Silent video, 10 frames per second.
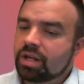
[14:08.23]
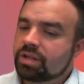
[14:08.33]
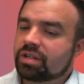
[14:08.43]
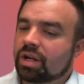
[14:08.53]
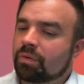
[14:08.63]

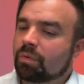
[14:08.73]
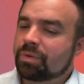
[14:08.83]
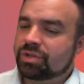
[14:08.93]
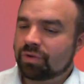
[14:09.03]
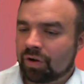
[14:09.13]
So when
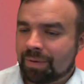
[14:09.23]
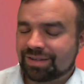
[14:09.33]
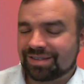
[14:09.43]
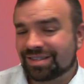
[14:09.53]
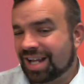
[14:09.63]
we talk about
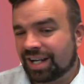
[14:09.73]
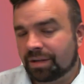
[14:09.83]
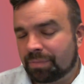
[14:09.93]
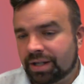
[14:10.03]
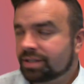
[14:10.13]

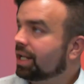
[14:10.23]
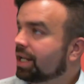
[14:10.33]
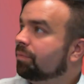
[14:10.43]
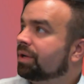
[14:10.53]
sustainability,